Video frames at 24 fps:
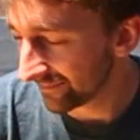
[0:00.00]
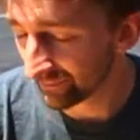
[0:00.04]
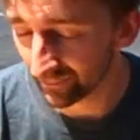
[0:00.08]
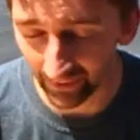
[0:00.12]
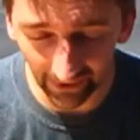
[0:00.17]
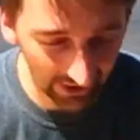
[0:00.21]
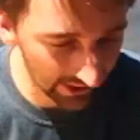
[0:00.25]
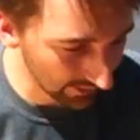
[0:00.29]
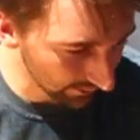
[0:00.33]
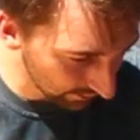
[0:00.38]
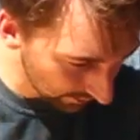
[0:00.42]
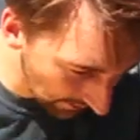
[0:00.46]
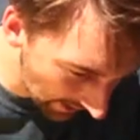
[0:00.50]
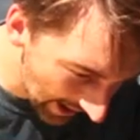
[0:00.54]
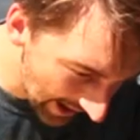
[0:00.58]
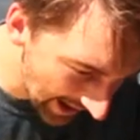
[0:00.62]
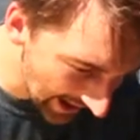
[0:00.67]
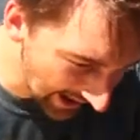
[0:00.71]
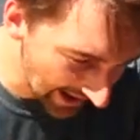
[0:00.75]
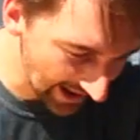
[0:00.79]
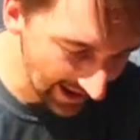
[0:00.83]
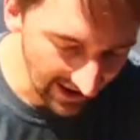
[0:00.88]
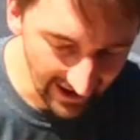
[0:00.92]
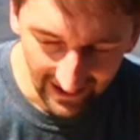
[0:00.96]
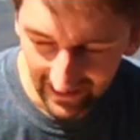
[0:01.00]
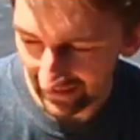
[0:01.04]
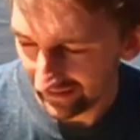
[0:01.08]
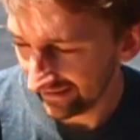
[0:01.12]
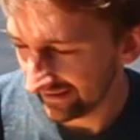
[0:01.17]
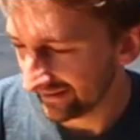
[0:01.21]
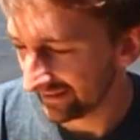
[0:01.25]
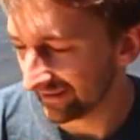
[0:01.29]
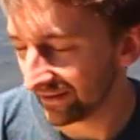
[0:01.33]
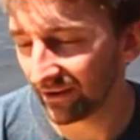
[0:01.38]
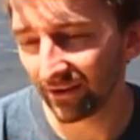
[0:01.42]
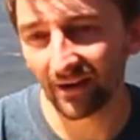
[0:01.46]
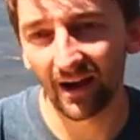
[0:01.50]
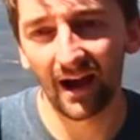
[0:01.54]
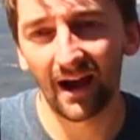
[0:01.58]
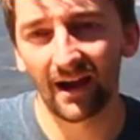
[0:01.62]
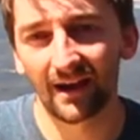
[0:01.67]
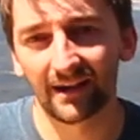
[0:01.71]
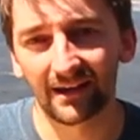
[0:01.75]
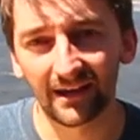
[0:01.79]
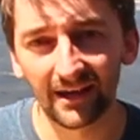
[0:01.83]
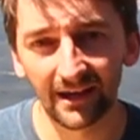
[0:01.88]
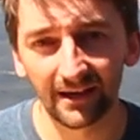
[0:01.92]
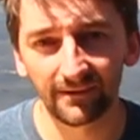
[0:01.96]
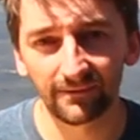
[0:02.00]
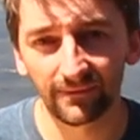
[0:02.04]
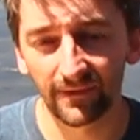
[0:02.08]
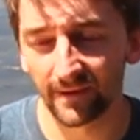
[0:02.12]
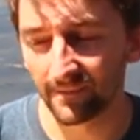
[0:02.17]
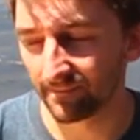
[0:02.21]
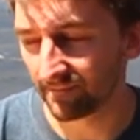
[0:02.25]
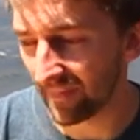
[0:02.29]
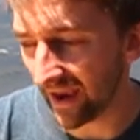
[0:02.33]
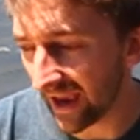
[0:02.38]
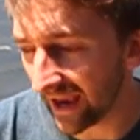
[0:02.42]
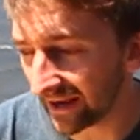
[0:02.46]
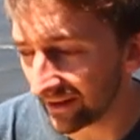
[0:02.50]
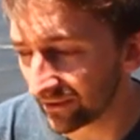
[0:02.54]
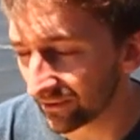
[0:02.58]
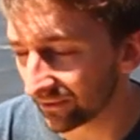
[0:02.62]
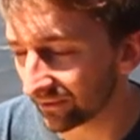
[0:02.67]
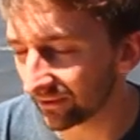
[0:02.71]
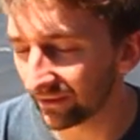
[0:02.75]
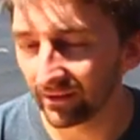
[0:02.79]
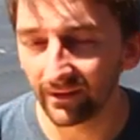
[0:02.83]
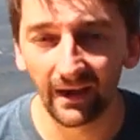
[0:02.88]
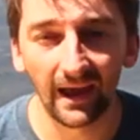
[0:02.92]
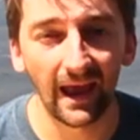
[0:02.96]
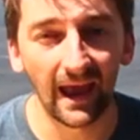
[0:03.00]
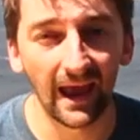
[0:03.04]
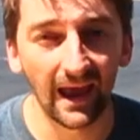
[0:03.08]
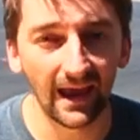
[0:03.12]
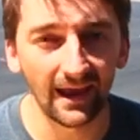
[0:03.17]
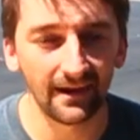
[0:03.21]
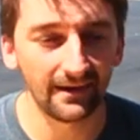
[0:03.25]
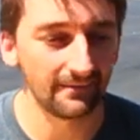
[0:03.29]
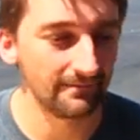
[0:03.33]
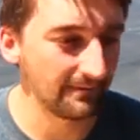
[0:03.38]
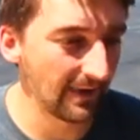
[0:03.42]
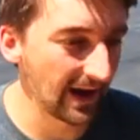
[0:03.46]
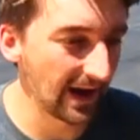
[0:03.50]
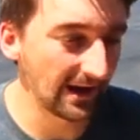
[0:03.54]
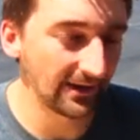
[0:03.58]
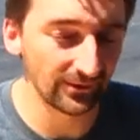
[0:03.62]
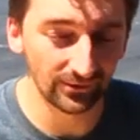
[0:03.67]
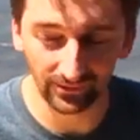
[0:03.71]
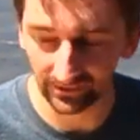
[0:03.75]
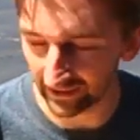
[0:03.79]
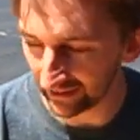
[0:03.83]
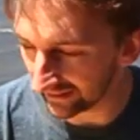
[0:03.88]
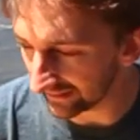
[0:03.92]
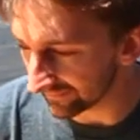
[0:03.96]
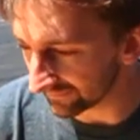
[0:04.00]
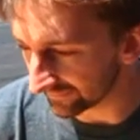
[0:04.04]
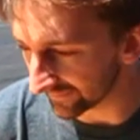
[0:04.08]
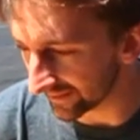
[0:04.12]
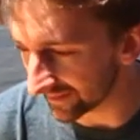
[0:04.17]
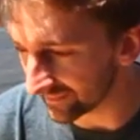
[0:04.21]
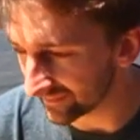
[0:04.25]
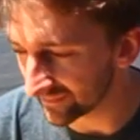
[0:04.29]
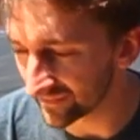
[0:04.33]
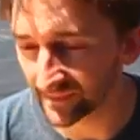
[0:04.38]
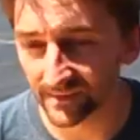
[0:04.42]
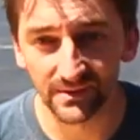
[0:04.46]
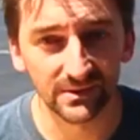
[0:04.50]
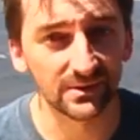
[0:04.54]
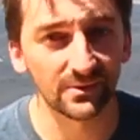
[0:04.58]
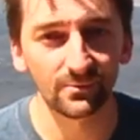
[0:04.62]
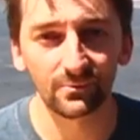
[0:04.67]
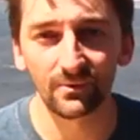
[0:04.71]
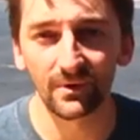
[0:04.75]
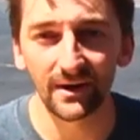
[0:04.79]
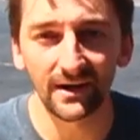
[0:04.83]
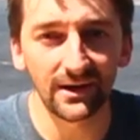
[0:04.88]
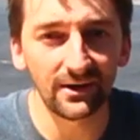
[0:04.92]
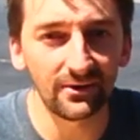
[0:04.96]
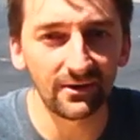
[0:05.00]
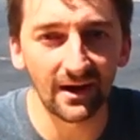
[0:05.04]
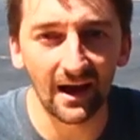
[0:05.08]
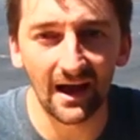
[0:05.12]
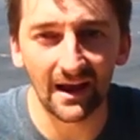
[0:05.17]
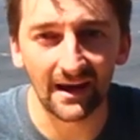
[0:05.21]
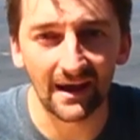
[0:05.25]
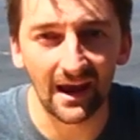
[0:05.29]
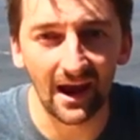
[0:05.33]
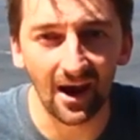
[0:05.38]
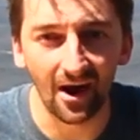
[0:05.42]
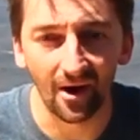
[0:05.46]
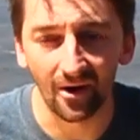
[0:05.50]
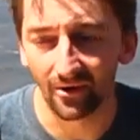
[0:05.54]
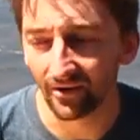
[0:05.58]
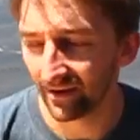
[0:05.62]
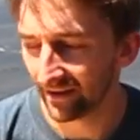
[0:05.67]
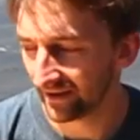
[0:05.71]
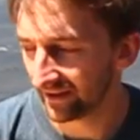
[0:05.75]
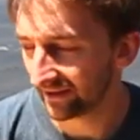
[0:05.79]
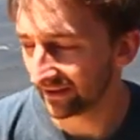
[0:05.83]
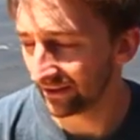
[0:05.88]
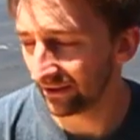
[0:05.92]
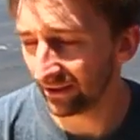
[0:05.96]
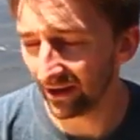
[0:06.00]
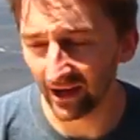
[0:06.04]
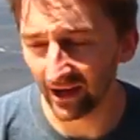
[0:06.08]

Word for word: But wait, you got a kickflip manual and a manual kickflip, so what do you got now? You